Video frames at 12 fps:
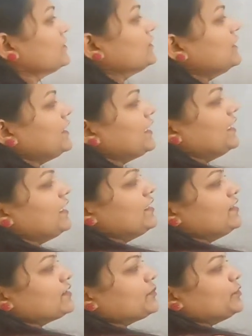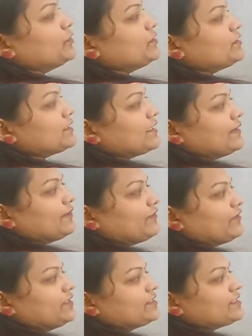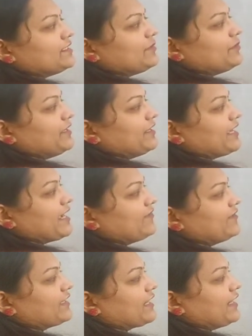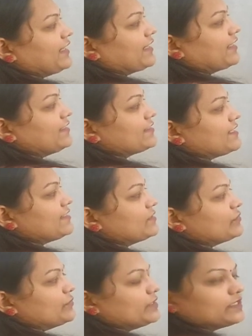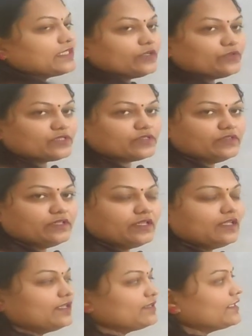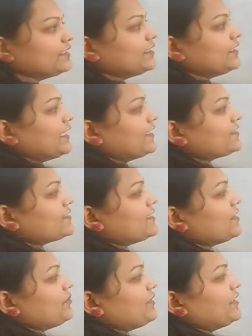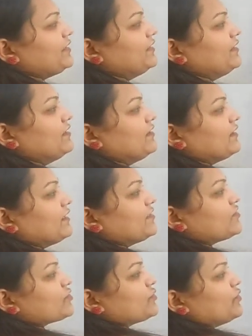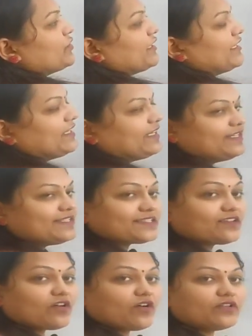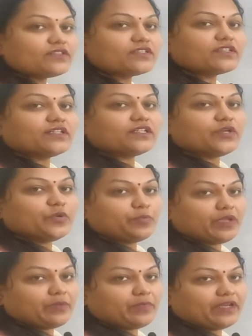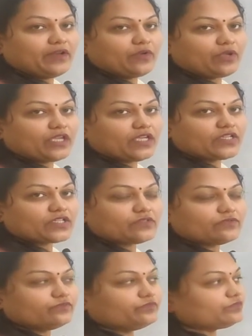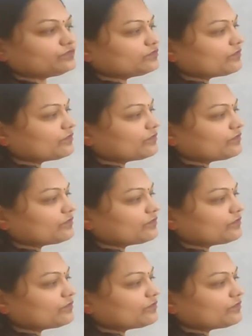so here suppose first element having address as a 1000, then the next element is stored in its consecutive memory location.